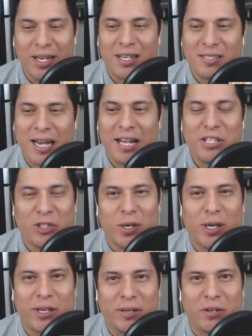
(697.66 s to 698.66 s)
then you got a side
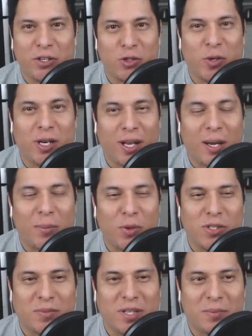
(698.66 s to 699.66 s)
story. You're enjoying a lot
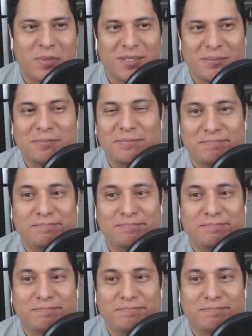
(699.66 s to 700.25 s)
more sometimes.